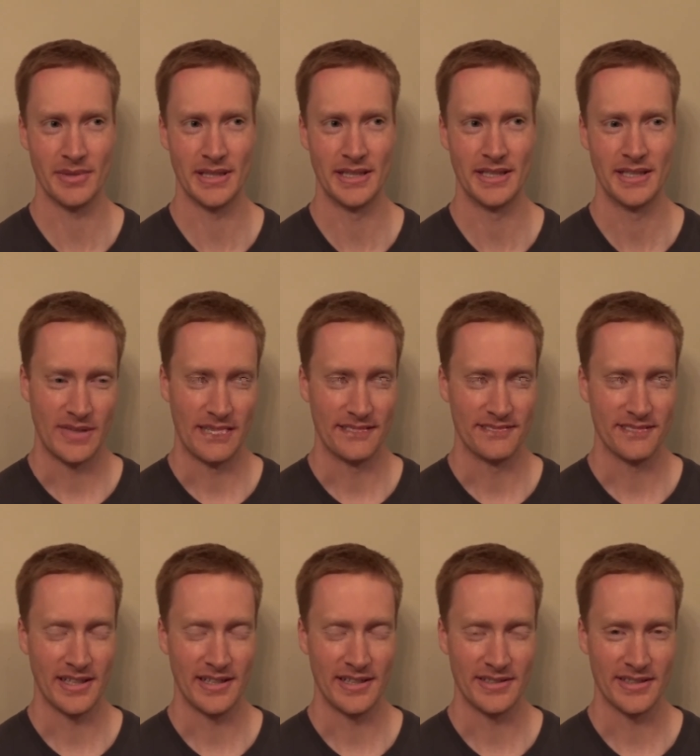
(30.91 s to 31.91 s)
but I
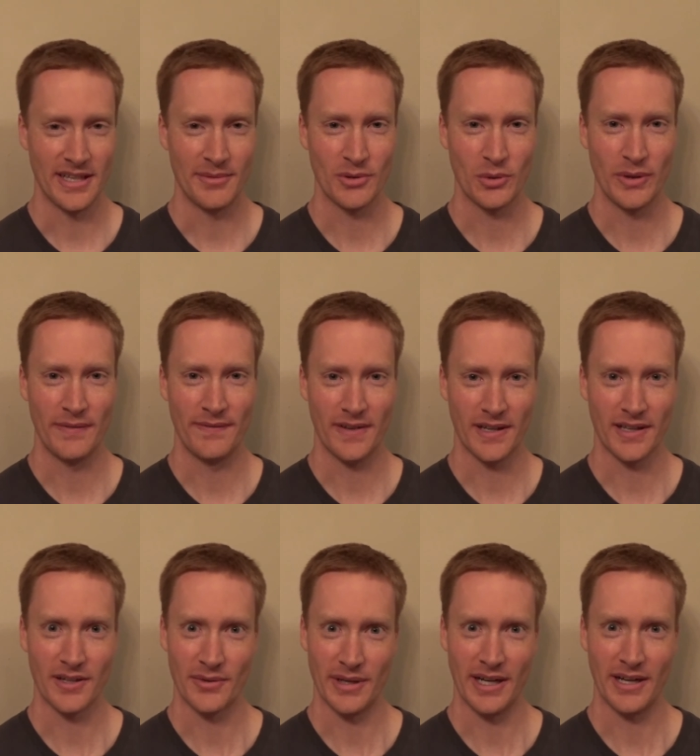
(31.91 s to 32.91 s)
decided it's time to quit
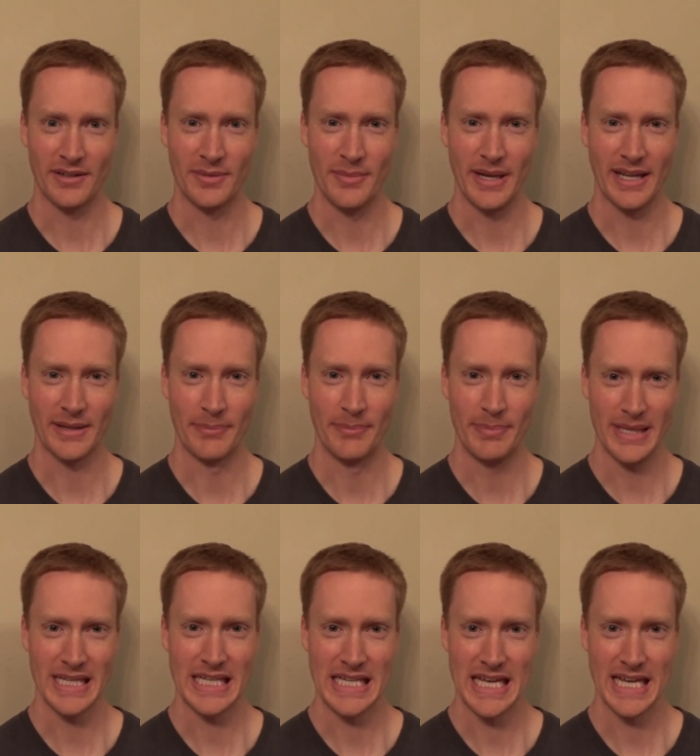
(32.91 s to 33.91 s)
fucking around and make a
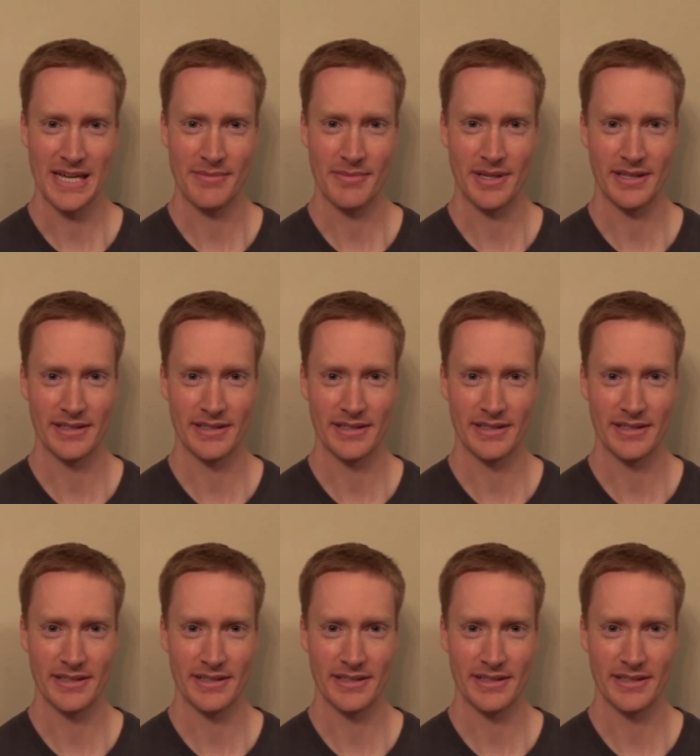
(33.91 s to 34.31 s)
big game